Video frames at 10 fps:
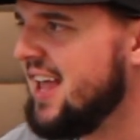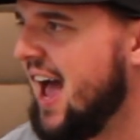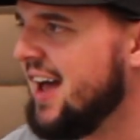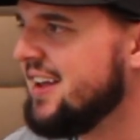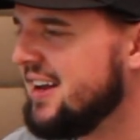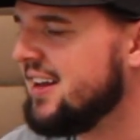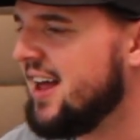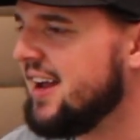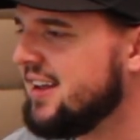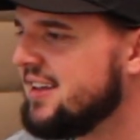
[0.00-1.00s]
Yeah, and
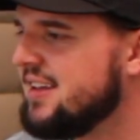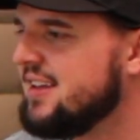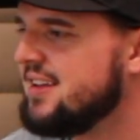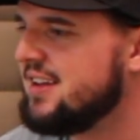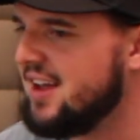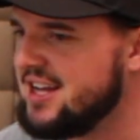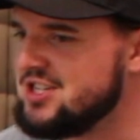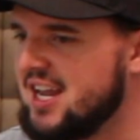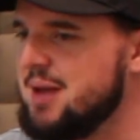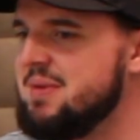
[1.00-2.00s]
like
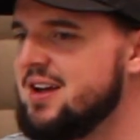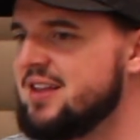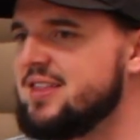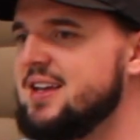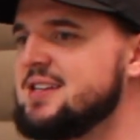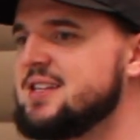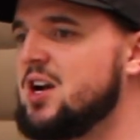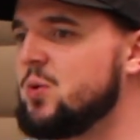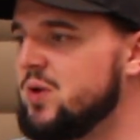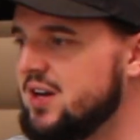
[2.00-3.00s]
educate me on things that
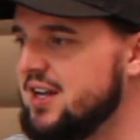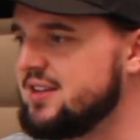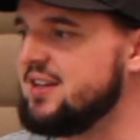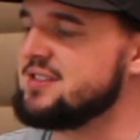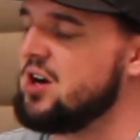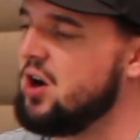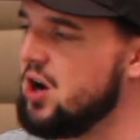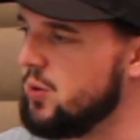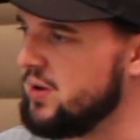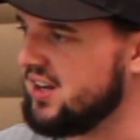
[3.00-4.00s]
are working, things that
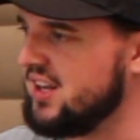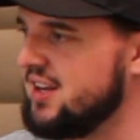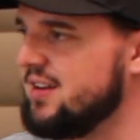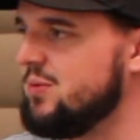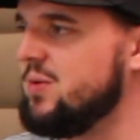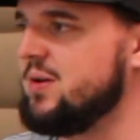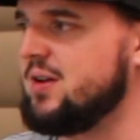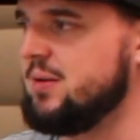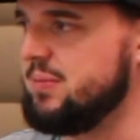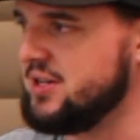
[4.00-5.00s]
aren't working, what
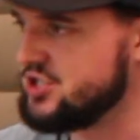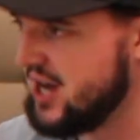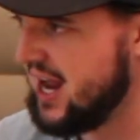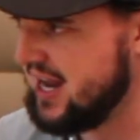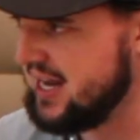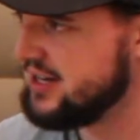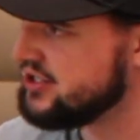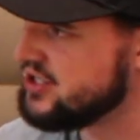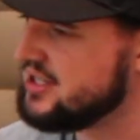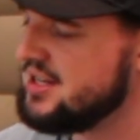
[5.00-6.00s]
can be
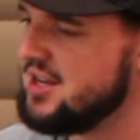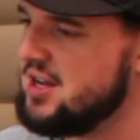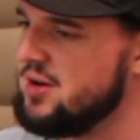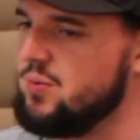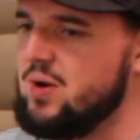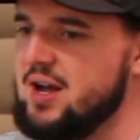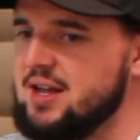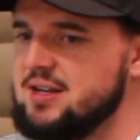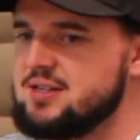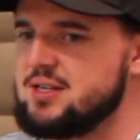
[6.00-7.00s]
changed,
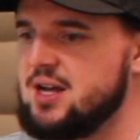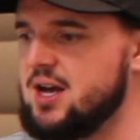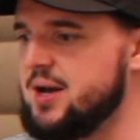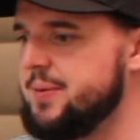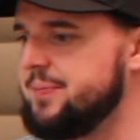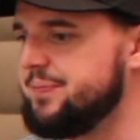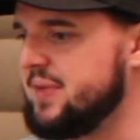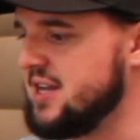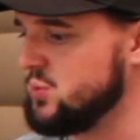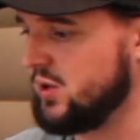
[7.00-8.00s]
what
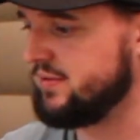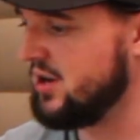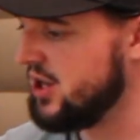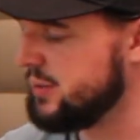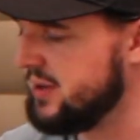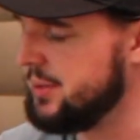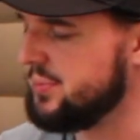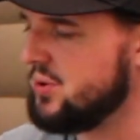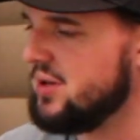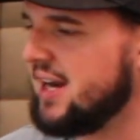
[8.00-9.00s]
has worked for other
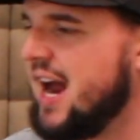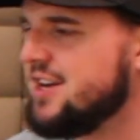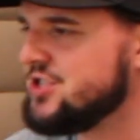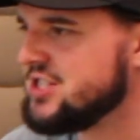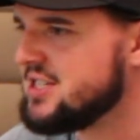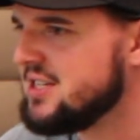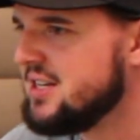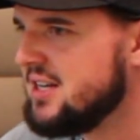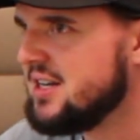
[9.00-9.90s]
people, and kind of just